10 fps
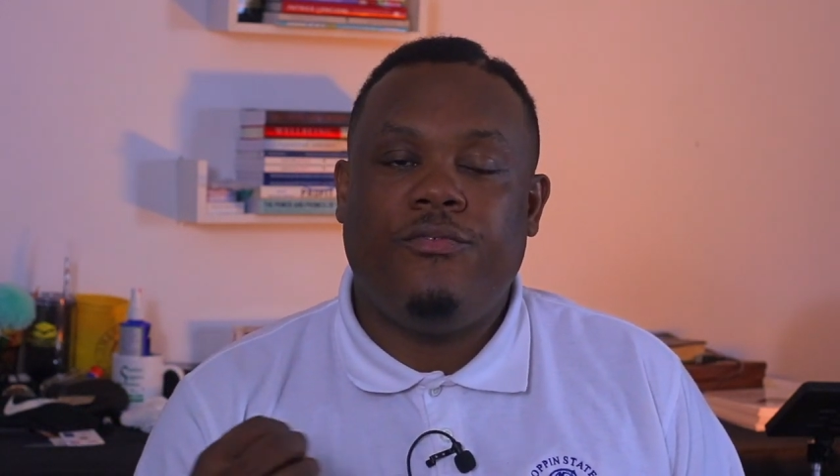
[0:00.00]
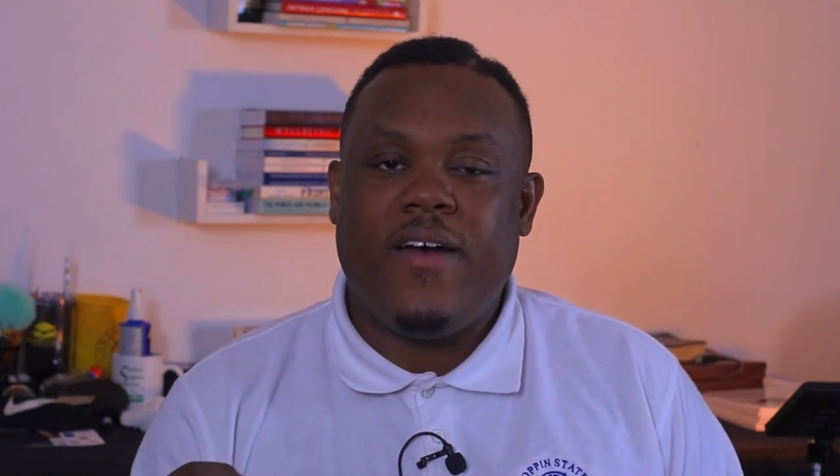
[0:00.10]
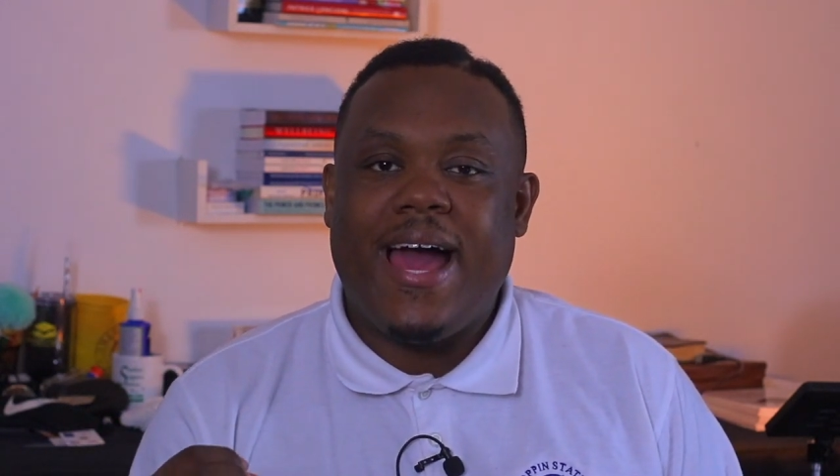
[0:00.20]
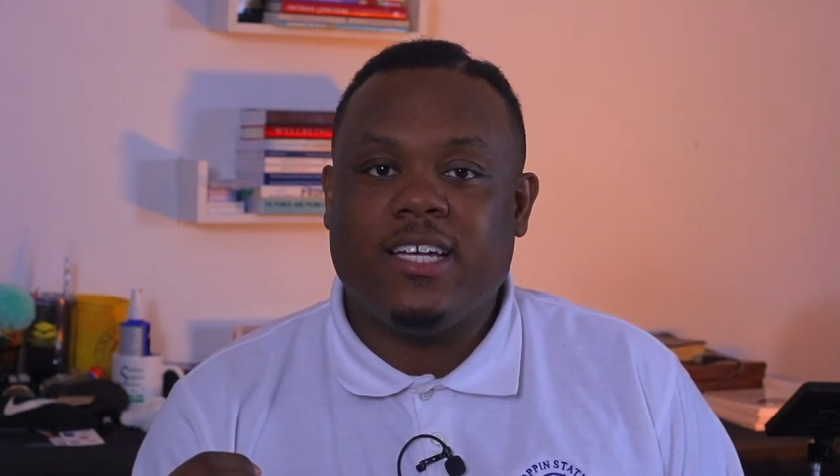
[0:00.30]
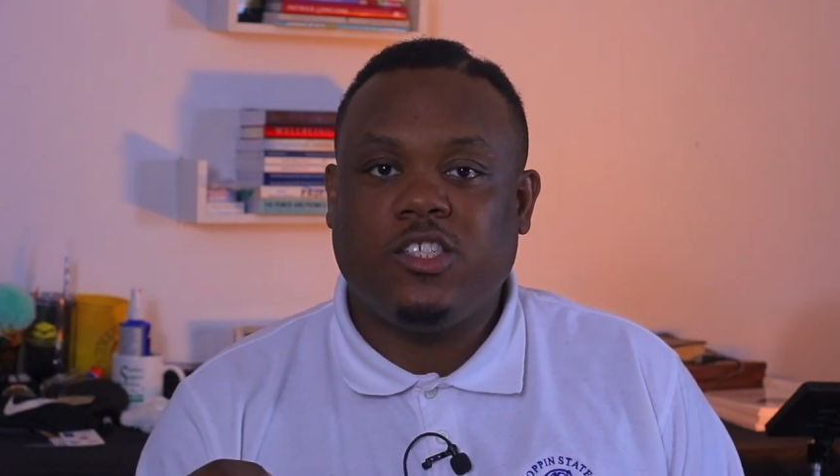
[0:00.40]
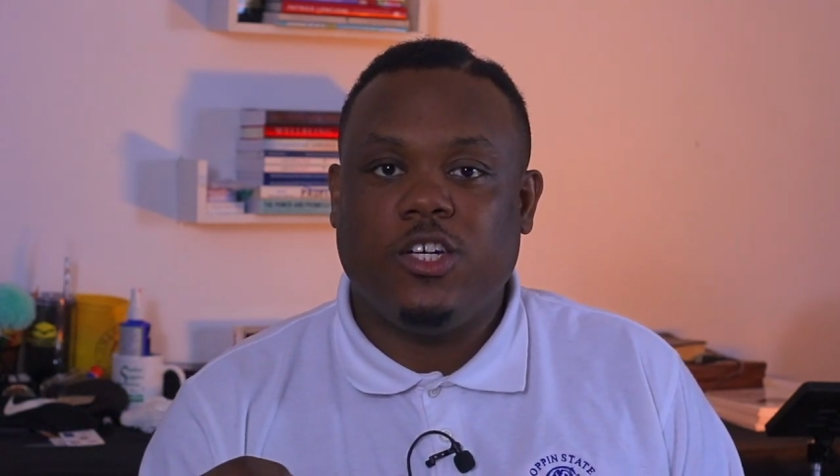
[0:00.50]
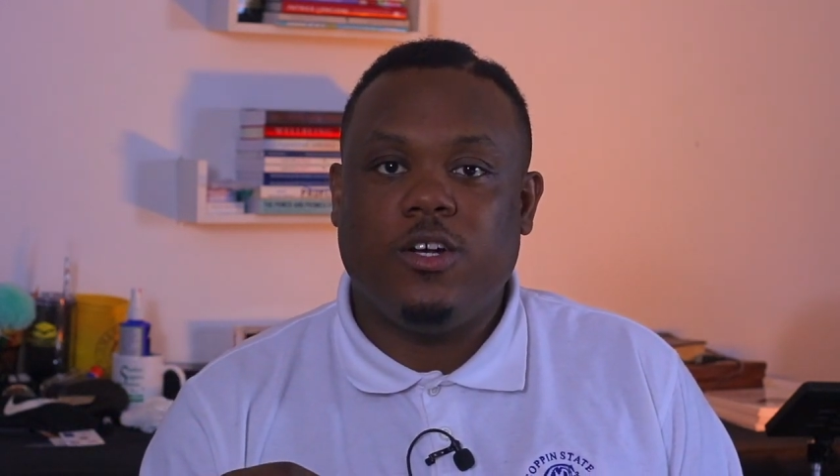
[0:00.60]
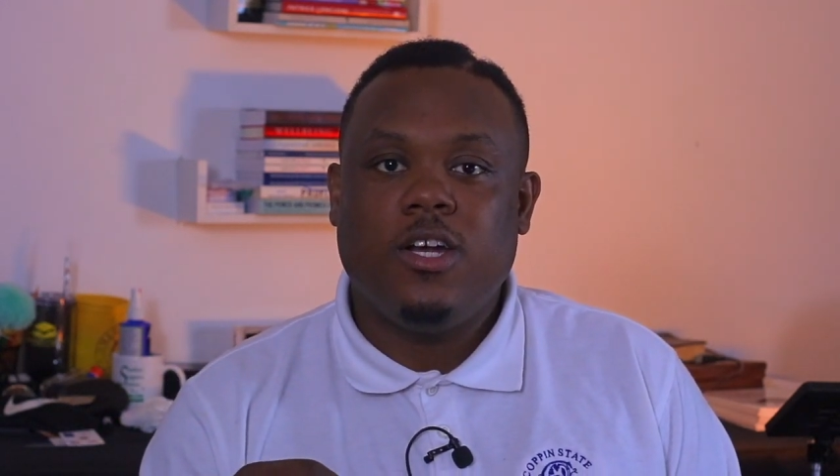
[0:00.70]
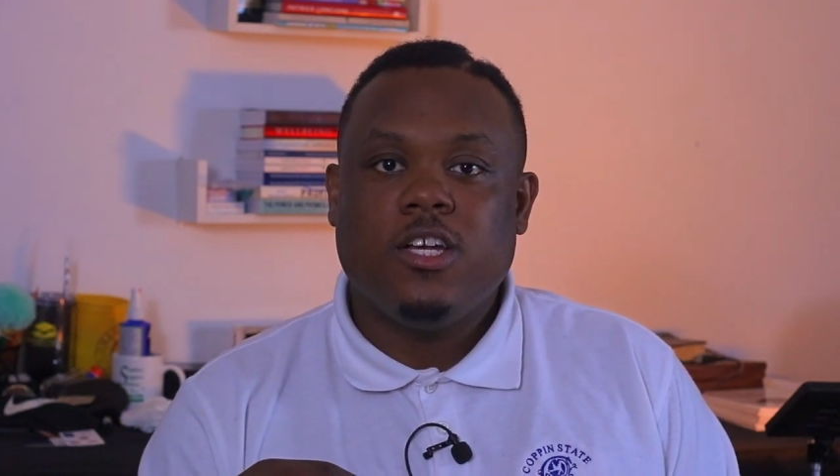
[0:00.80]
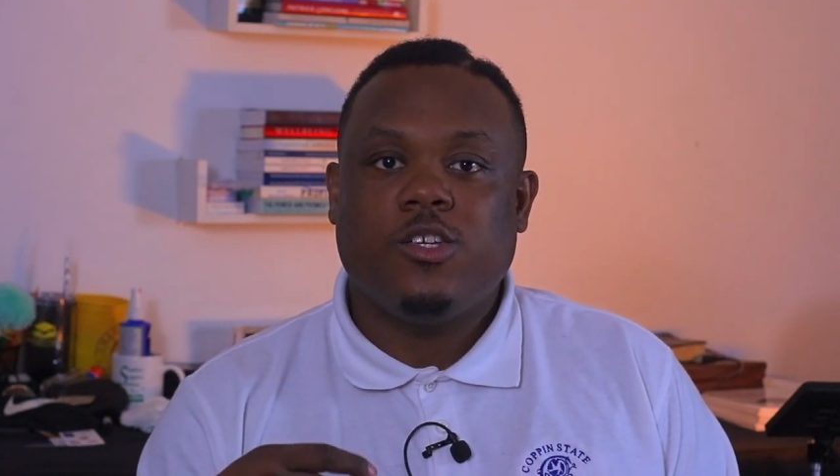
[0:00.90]

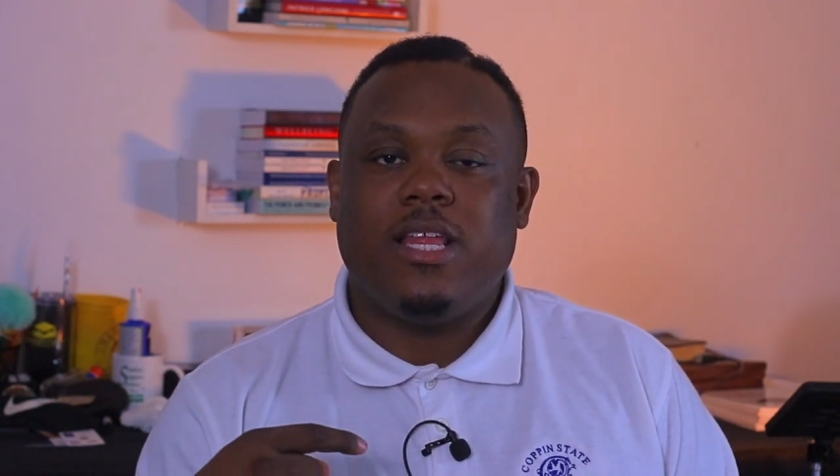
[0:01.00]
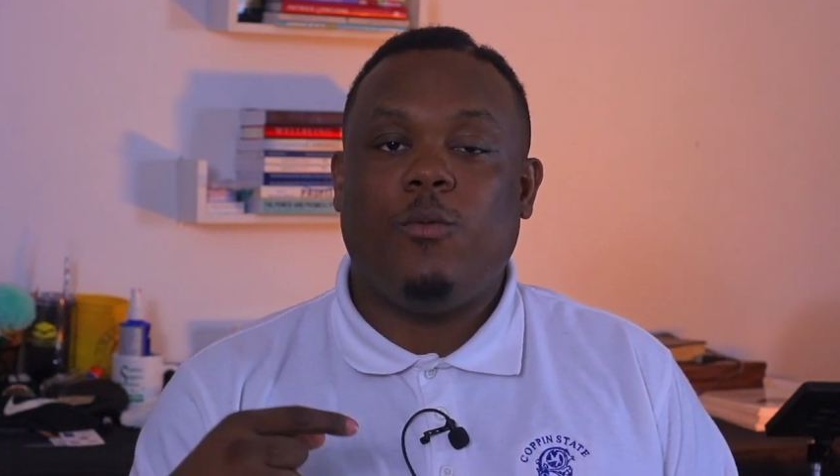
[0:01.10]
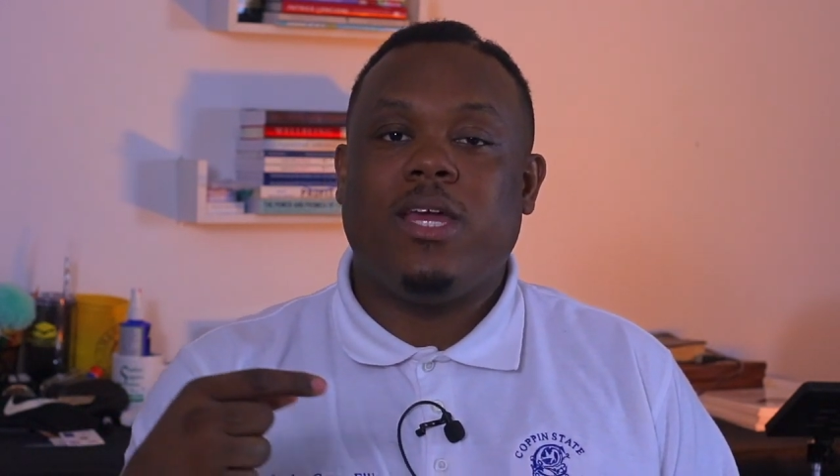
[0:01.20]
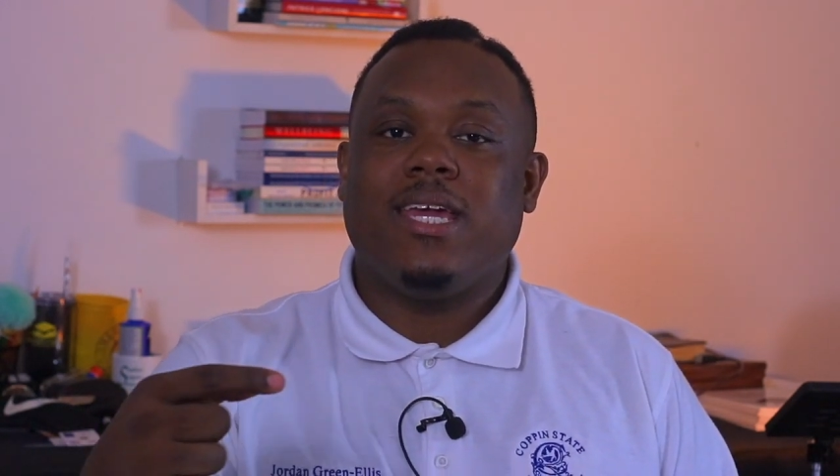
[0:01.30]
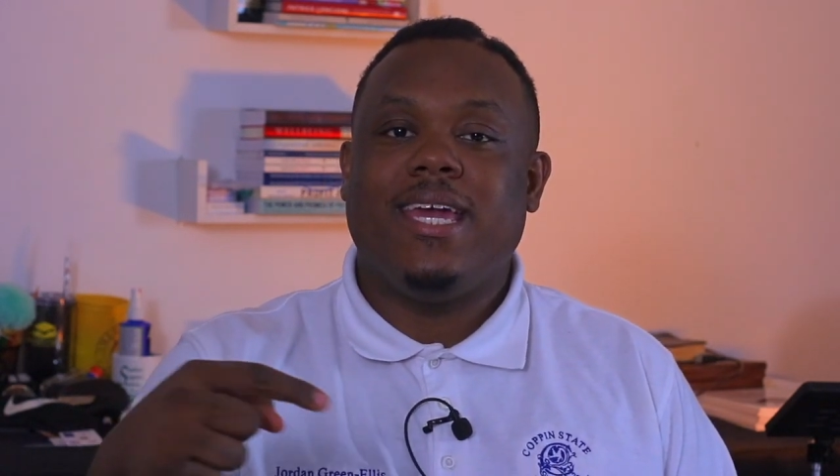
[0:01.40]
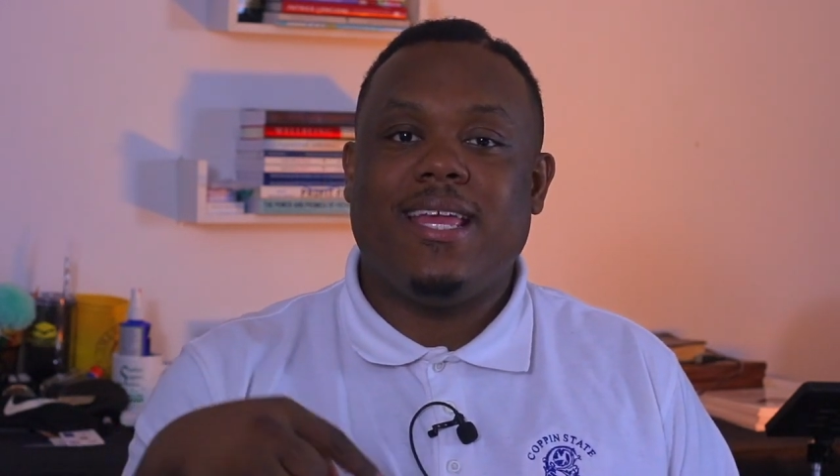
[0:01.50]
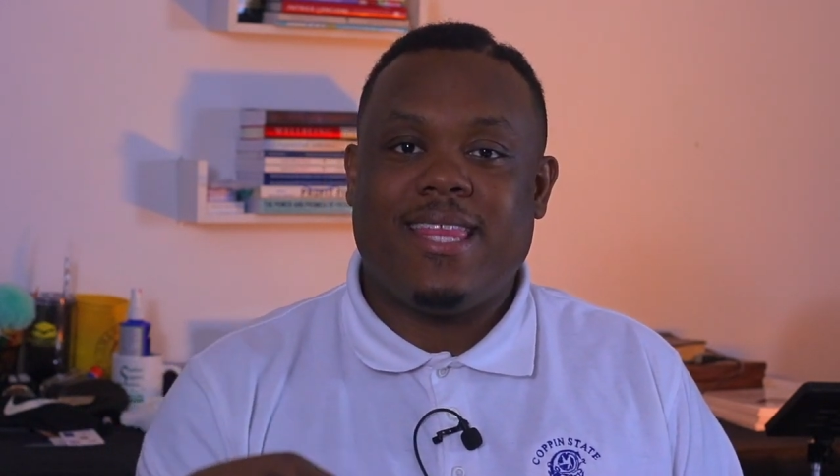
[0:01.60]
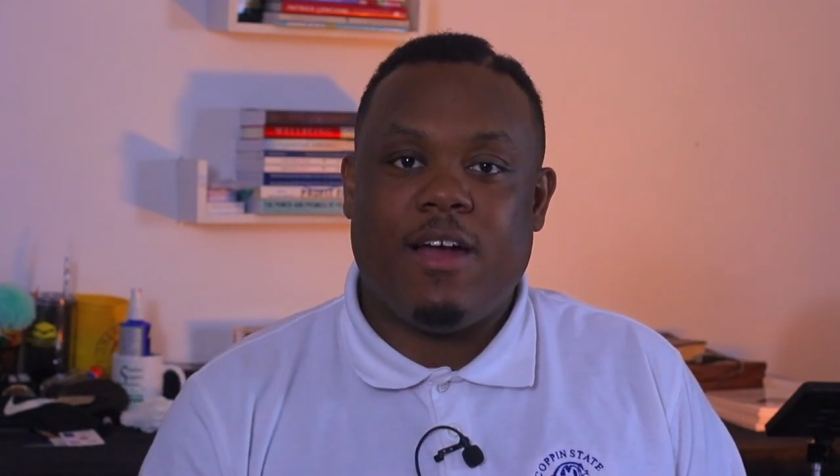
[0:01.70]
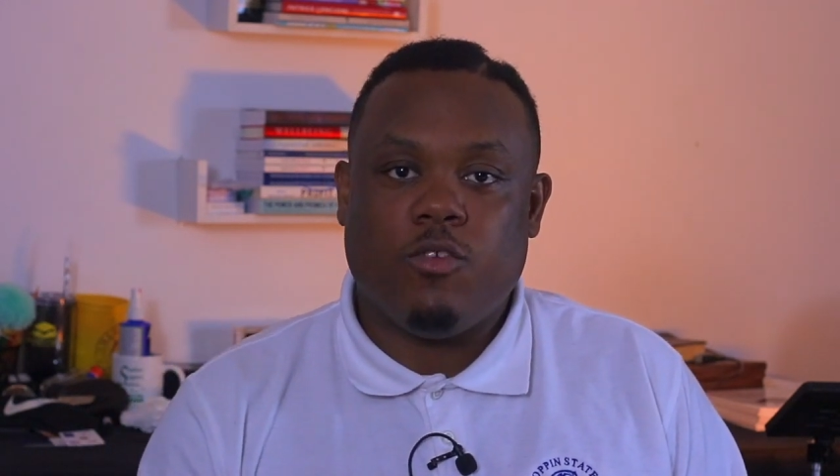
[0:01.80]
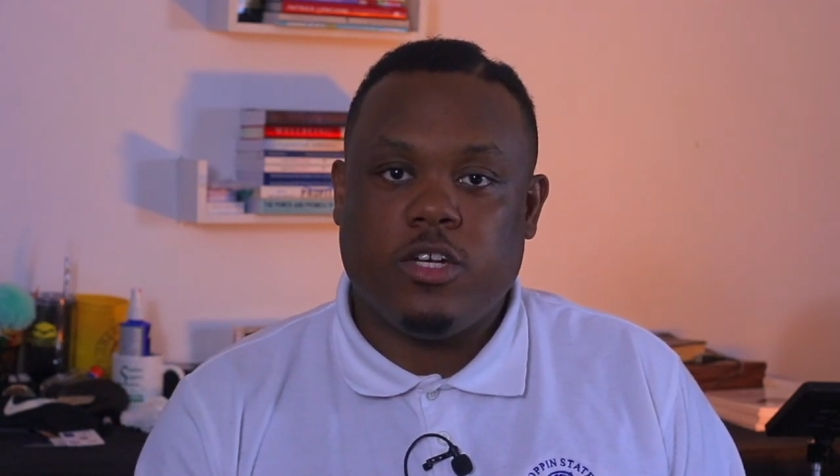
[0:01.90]
faster so that we can get that